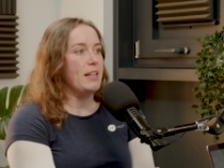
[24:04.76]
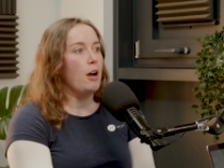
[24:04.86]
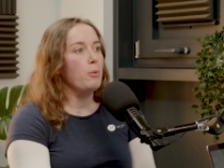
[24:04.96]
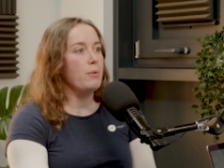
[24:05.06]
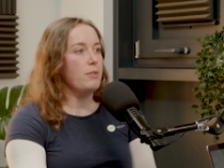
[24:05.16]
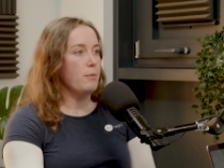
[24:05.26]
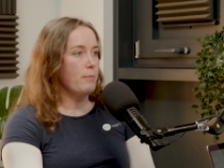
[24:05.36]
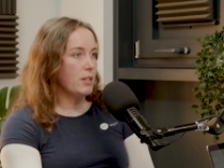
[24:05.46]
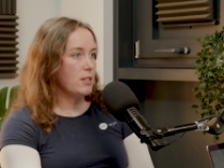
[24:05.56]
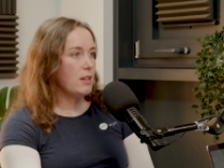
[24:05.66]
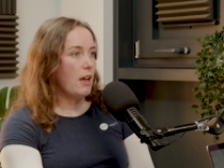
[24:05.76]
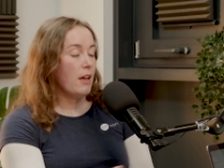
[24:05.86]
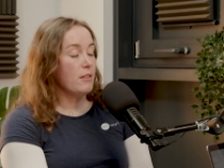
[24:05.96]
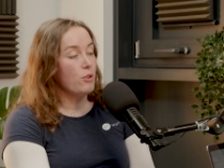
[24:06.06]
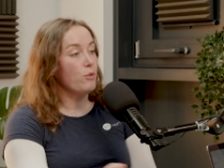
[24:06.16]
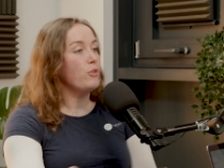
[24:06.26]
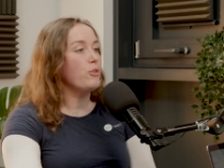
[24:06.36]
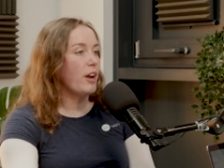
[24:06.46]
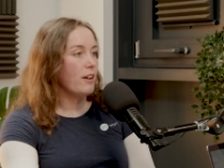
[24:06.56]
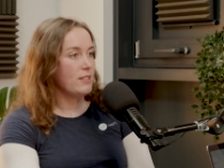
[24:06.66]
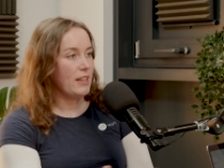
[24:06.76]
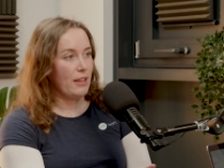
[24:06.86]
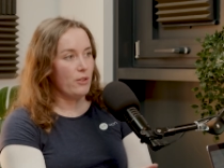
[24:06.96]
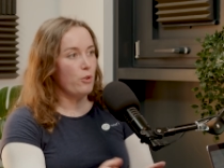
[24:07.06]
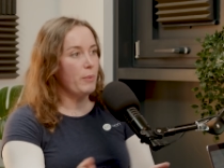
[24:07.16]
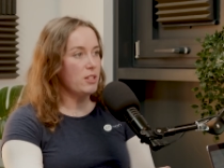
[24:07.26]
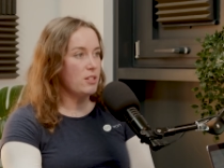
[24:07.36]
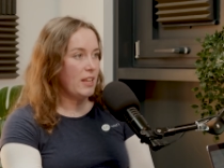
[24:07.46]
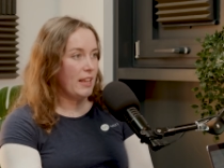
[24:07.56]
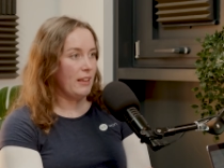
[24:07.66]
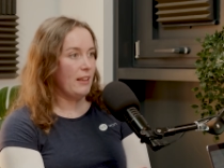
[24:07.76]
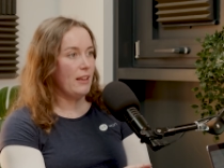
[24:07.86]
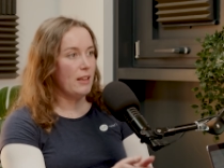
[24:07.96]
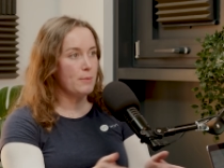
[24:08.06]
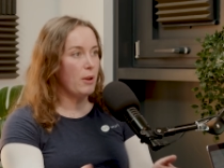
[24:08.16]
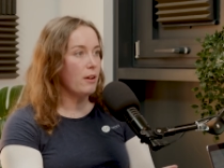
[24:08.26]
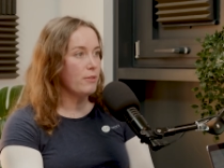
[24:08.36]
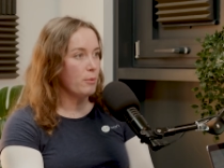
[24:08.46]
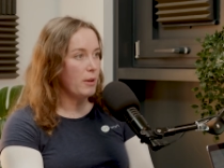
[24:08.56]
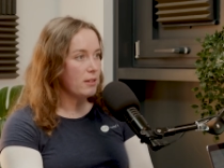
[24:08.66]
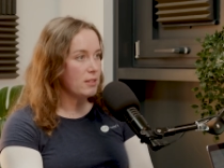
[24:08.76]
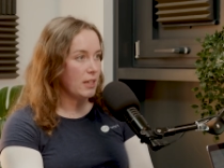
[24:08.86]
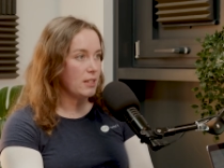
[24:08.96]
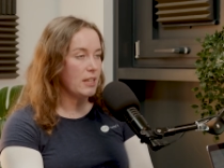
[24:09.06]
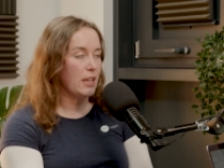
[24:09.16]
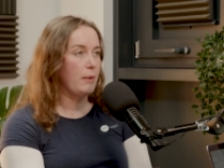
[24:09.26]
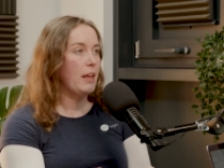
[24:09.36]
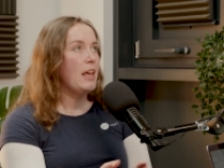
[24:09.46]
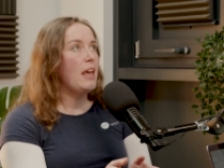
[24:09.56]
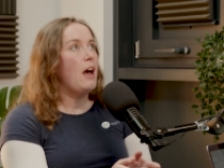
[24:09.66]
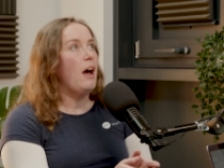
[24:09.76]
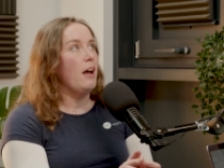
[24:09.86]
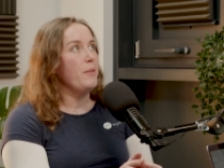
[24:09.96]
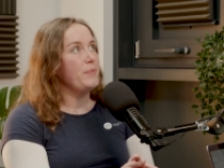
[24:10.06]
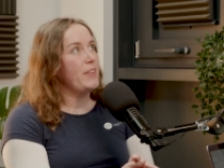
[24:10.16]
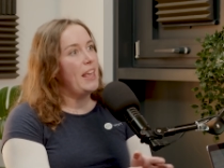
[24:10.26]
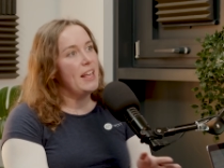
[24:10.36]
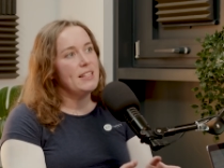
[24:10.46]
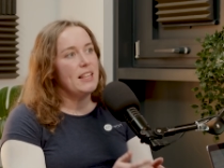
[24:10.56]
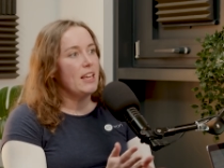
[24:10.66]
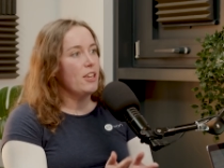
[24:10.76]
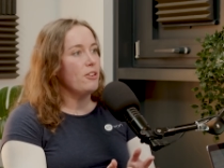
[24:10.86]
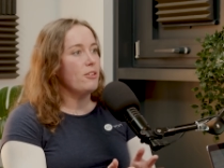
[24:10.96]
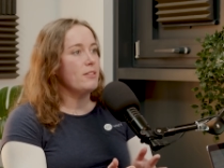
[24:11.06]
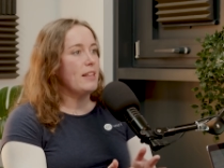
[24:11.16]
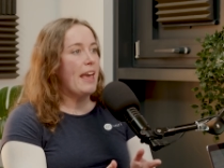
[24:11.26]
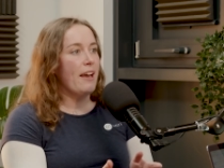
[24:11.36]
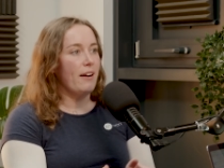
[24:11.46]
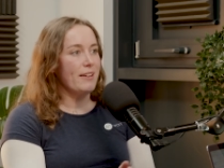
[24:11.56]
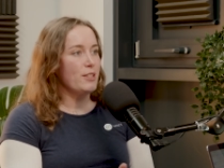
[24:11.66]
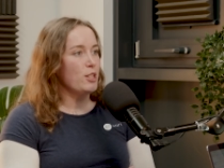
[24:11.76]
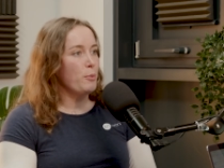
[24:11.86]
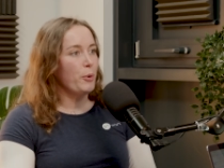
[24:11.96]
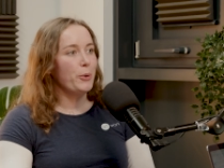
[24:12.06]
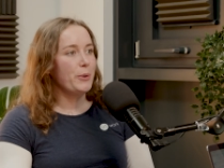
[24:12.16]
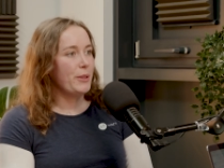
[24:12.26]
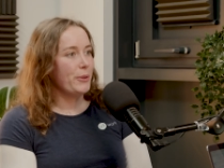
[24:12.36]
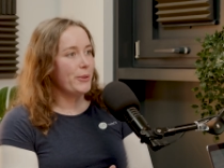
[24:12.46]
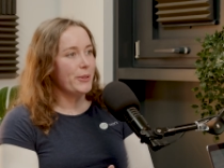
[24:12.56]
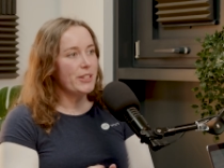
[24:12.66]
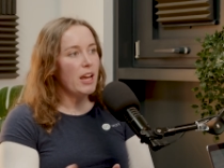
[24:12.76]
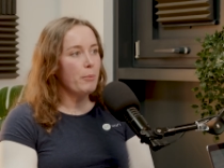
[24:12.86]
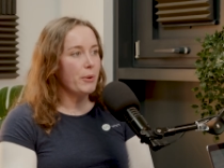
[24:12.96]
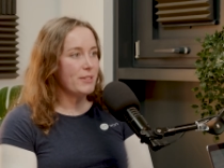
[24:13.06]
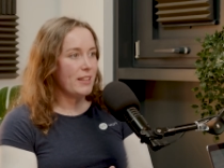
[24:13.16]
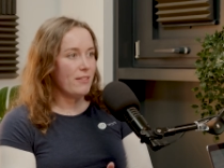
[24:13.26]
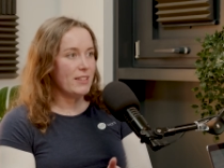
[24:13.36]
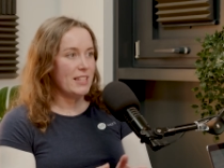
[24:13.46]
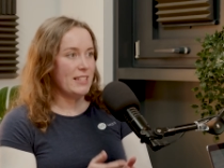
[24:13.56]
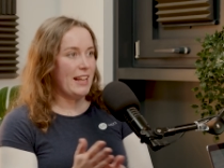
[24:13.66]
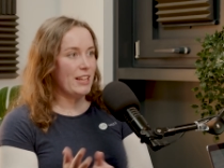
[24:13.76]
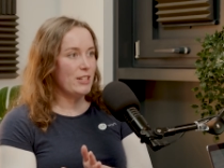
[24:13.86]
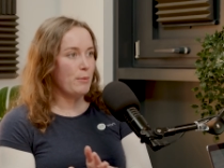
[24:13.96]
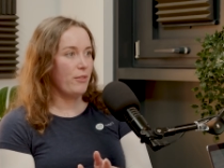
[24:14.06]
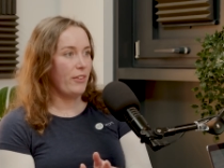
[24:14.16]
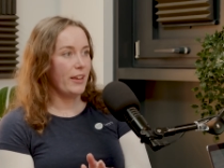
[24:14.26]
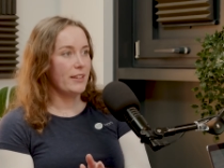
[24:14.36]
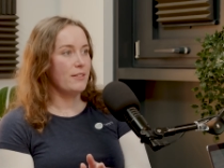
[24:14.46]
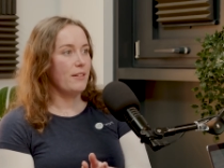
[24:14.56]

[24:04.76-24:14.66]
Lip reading: help with the budget, your forecasting and your budgeting as part of your marketing team? Is it that you use AI to support with your chatbot services and actually provide